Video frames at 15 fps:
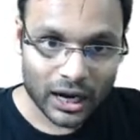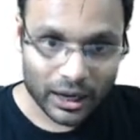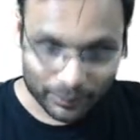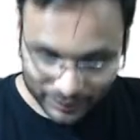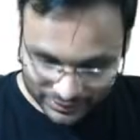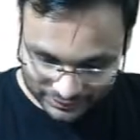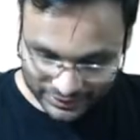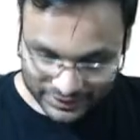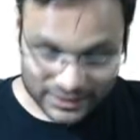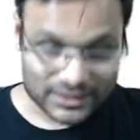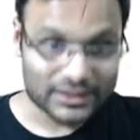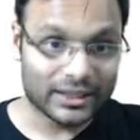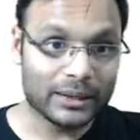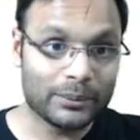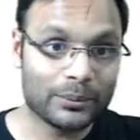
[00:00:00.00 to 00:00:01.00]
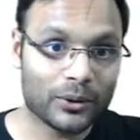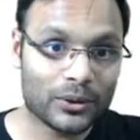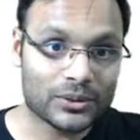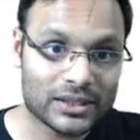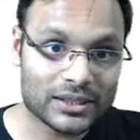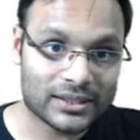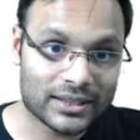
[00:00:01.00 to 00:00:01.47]
Among these 3
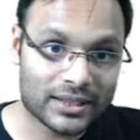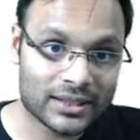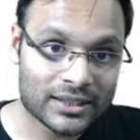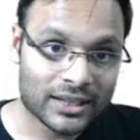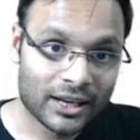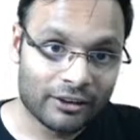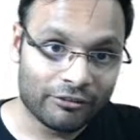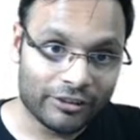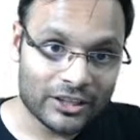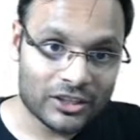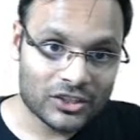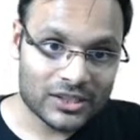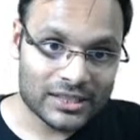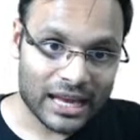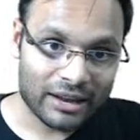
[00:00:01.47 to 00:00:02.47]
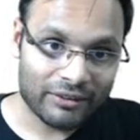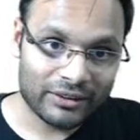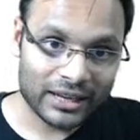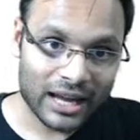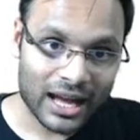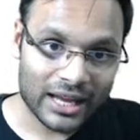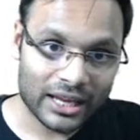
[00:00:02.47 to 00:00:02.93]
processes, which is
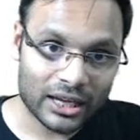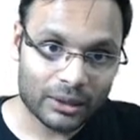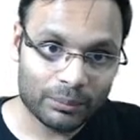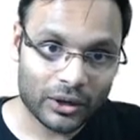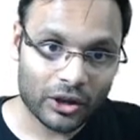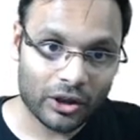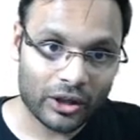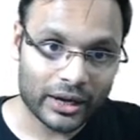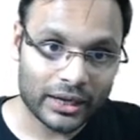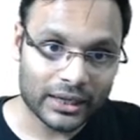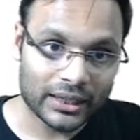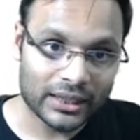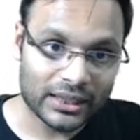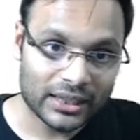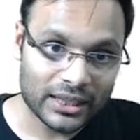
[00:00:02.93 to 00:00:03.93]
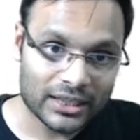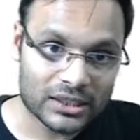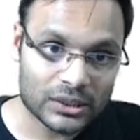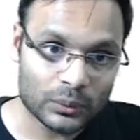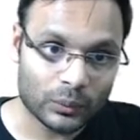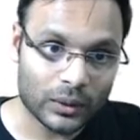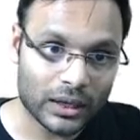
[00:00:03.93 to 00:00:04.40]
having higher priority?
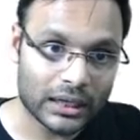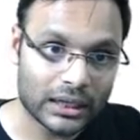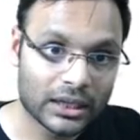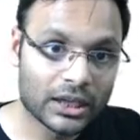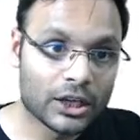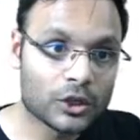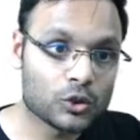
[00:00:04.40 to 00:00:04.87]
This 1.